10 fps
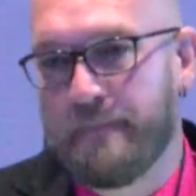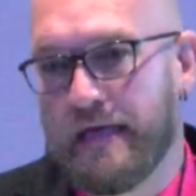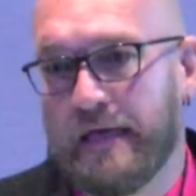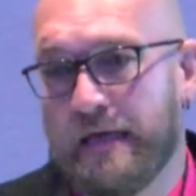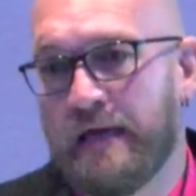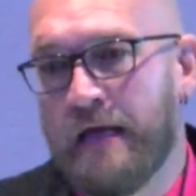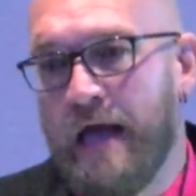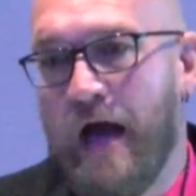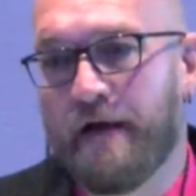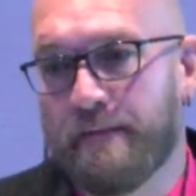me
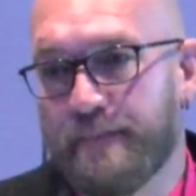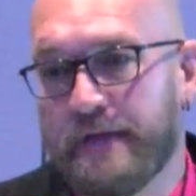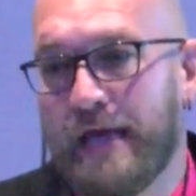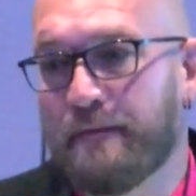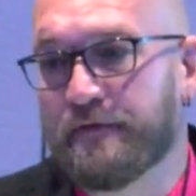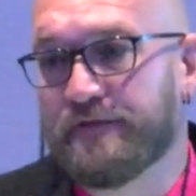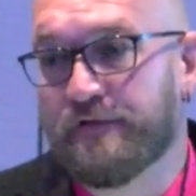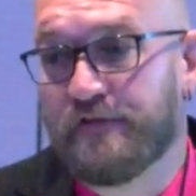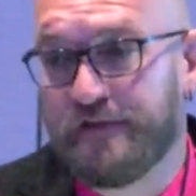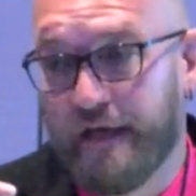how to be able
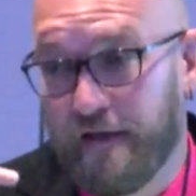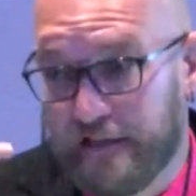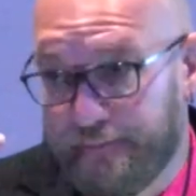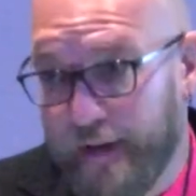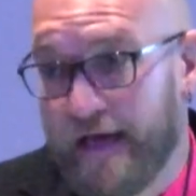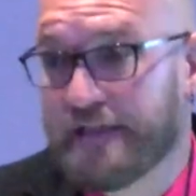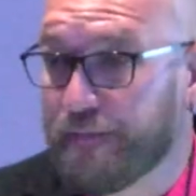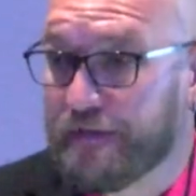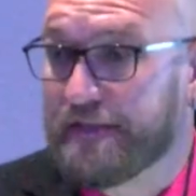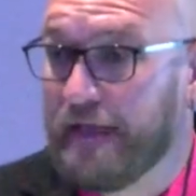to share
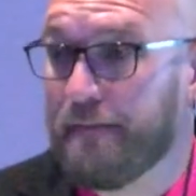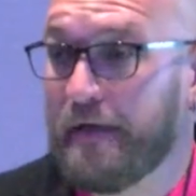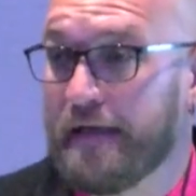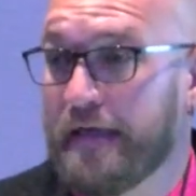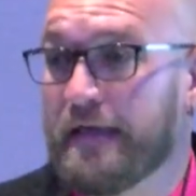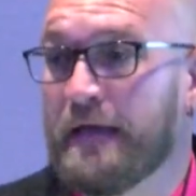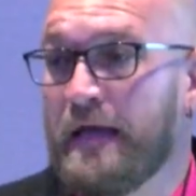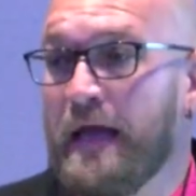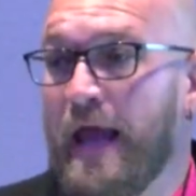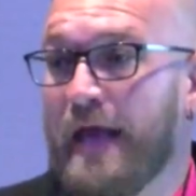space with somebody
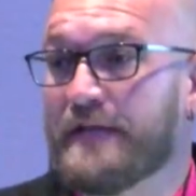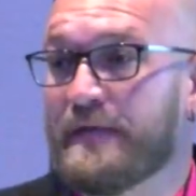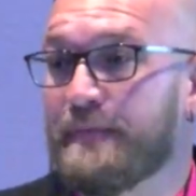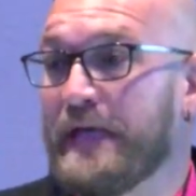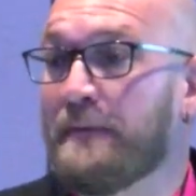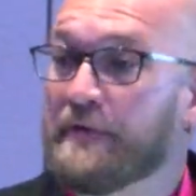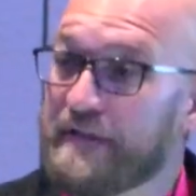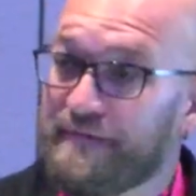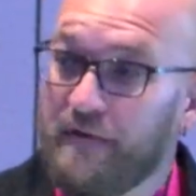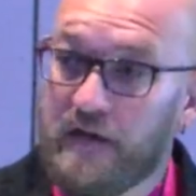and to be able
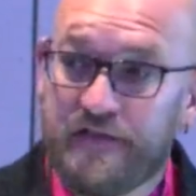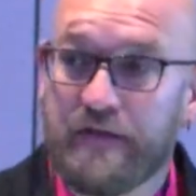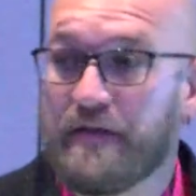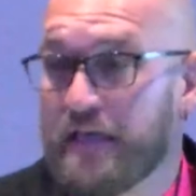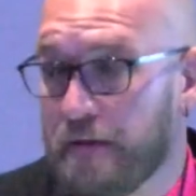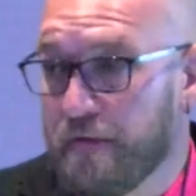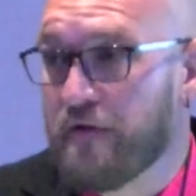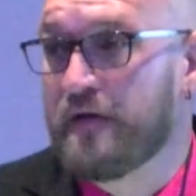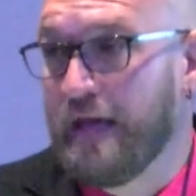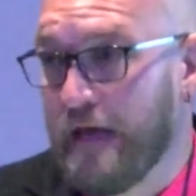to functionally
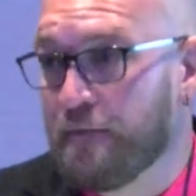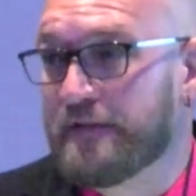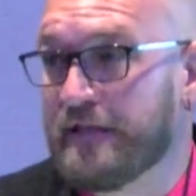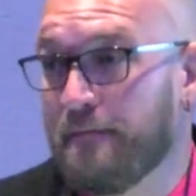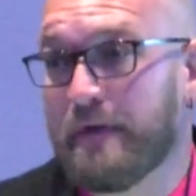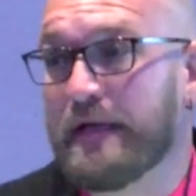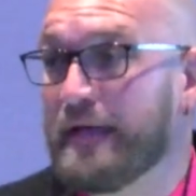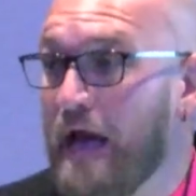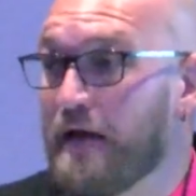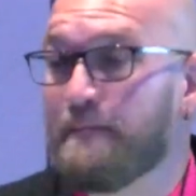communicate with
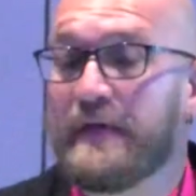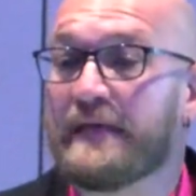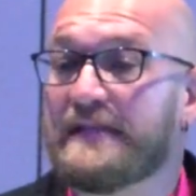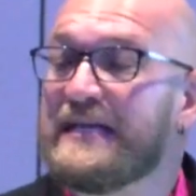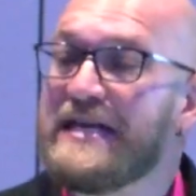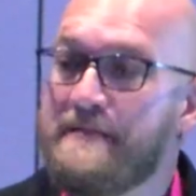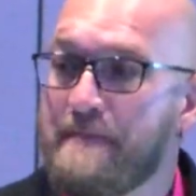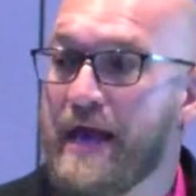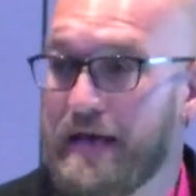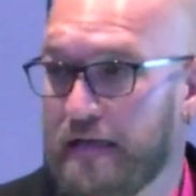somebody and how to be a
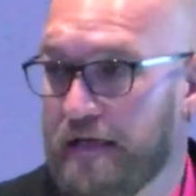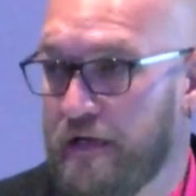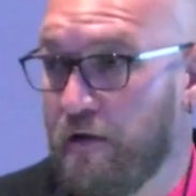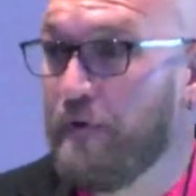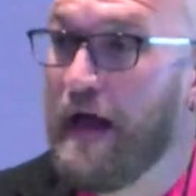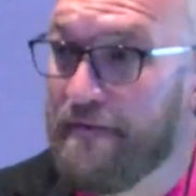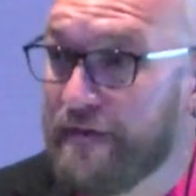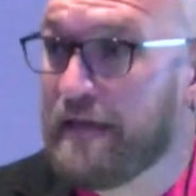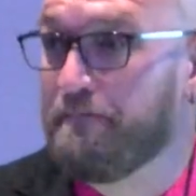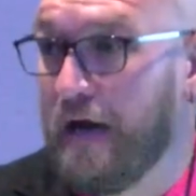teammate, rather
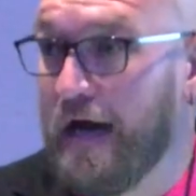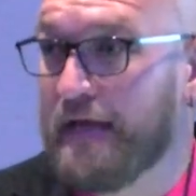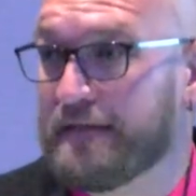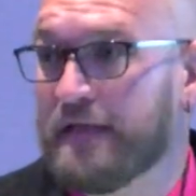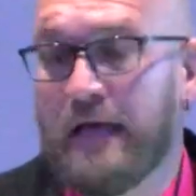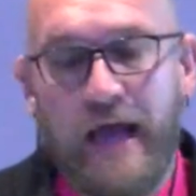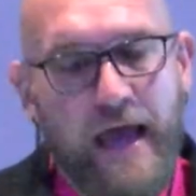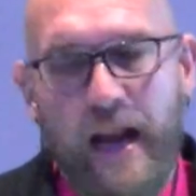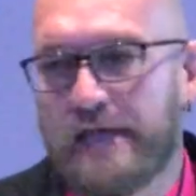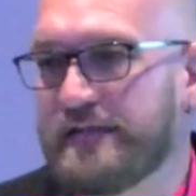than a boss.
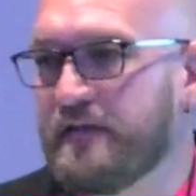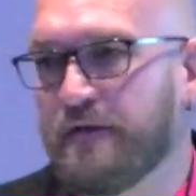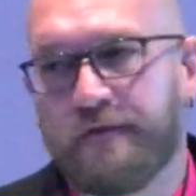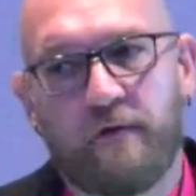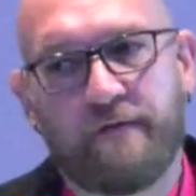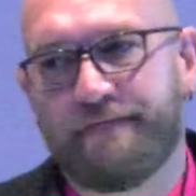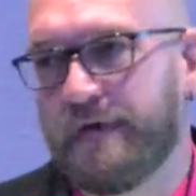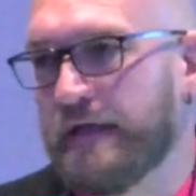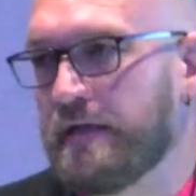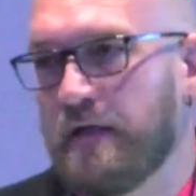And I still throw a
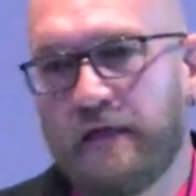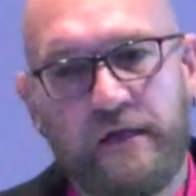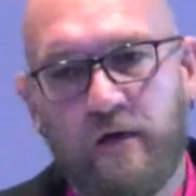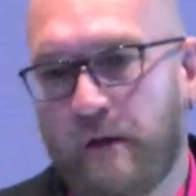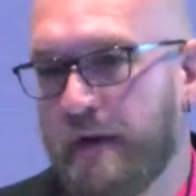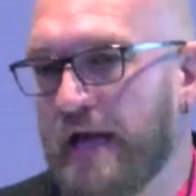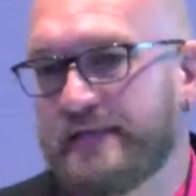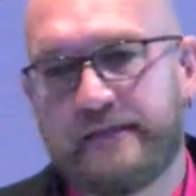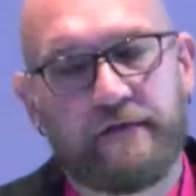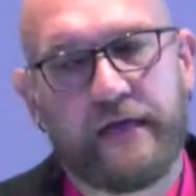fit. You know what I mean? I
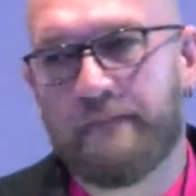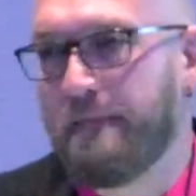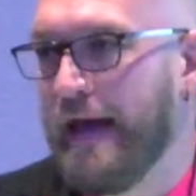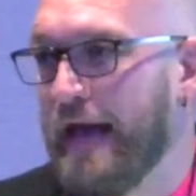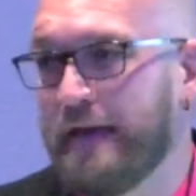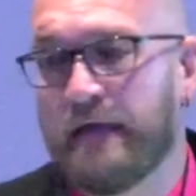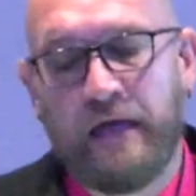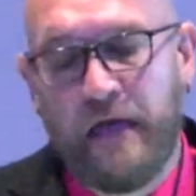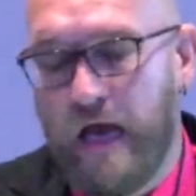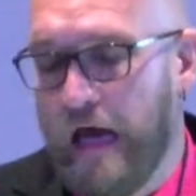still get mad.
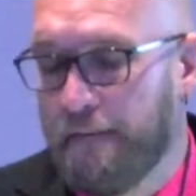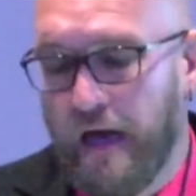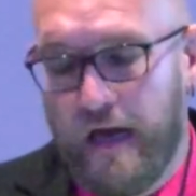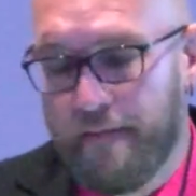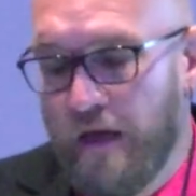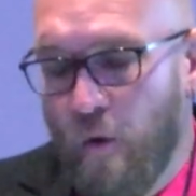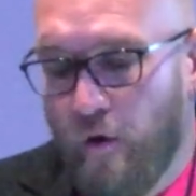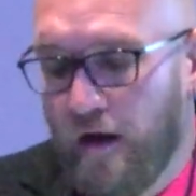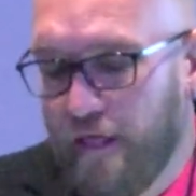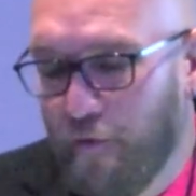
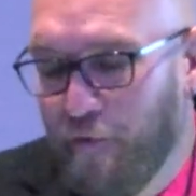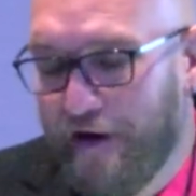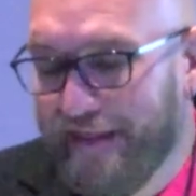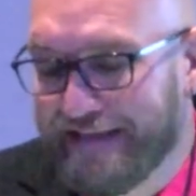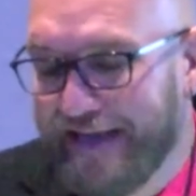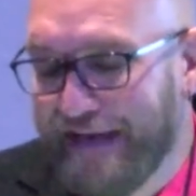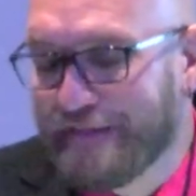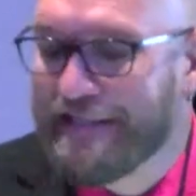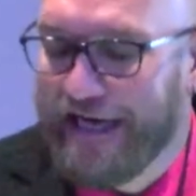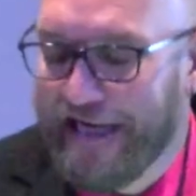One of the
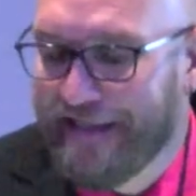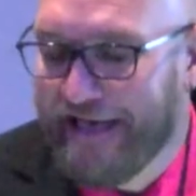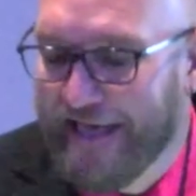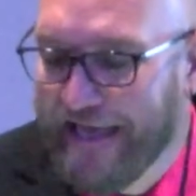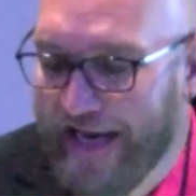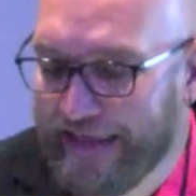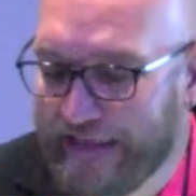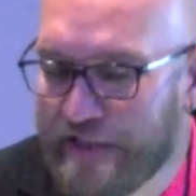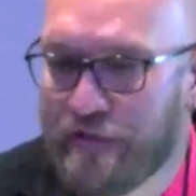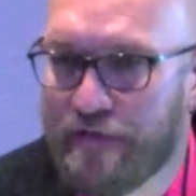times that I kind
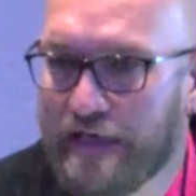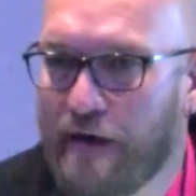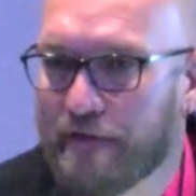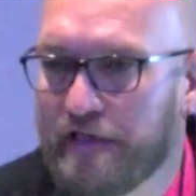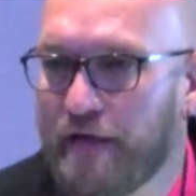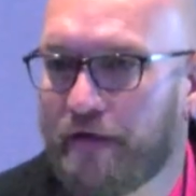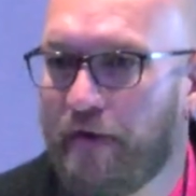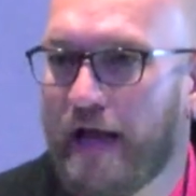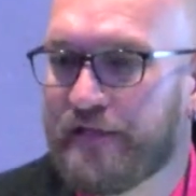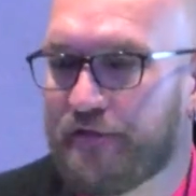of knew that I was on the
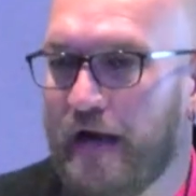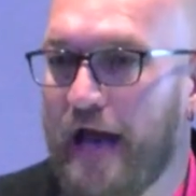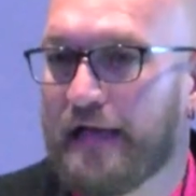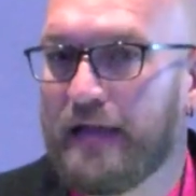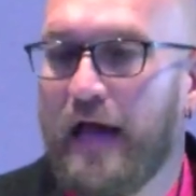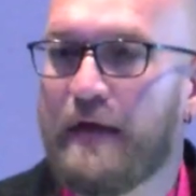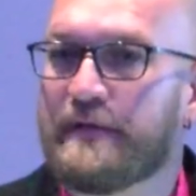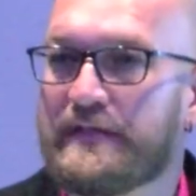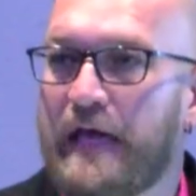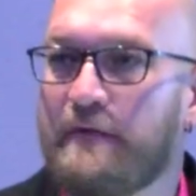right track, I
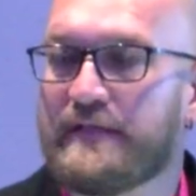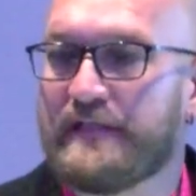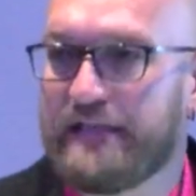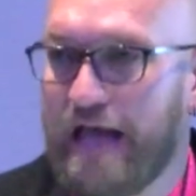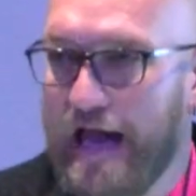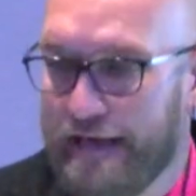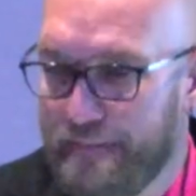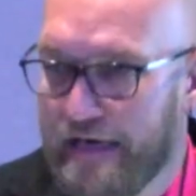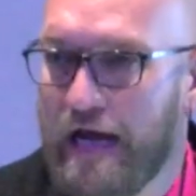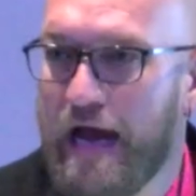
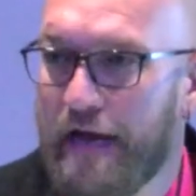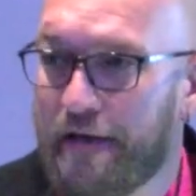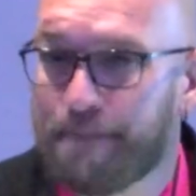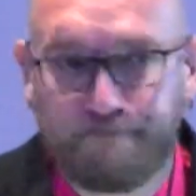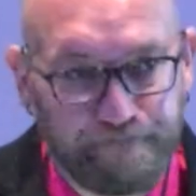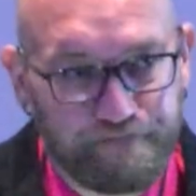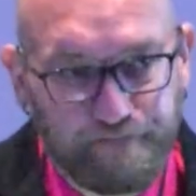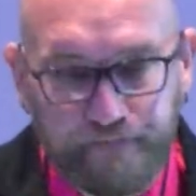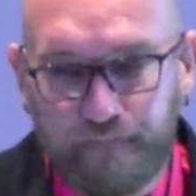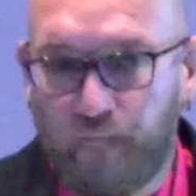had been hired.
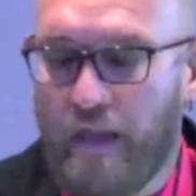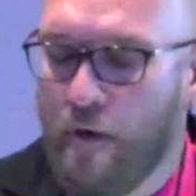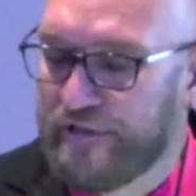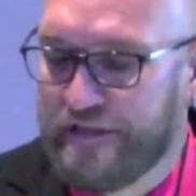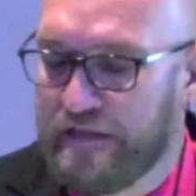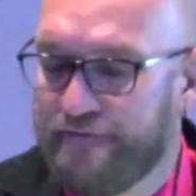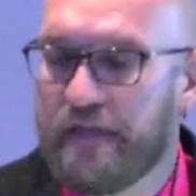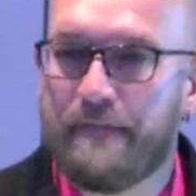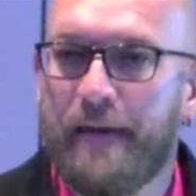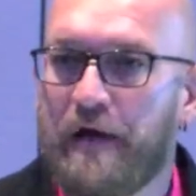I was still
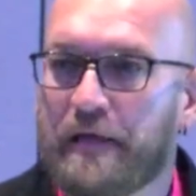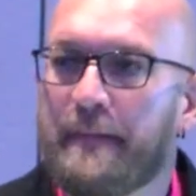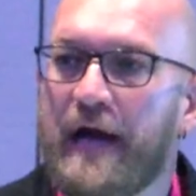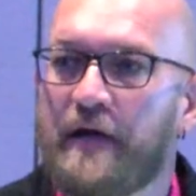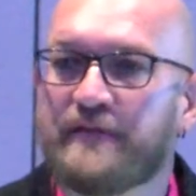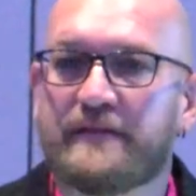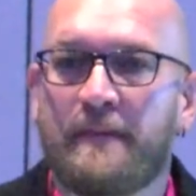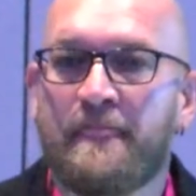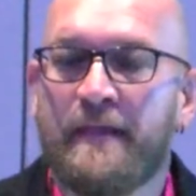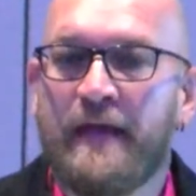living in the Balcom house.
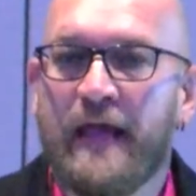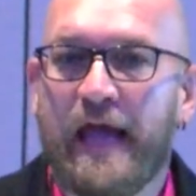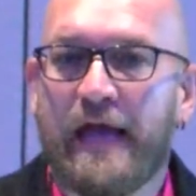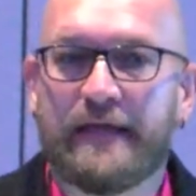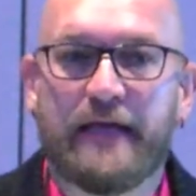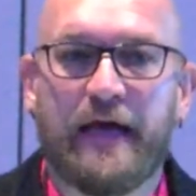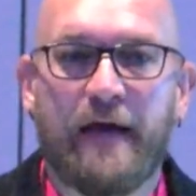And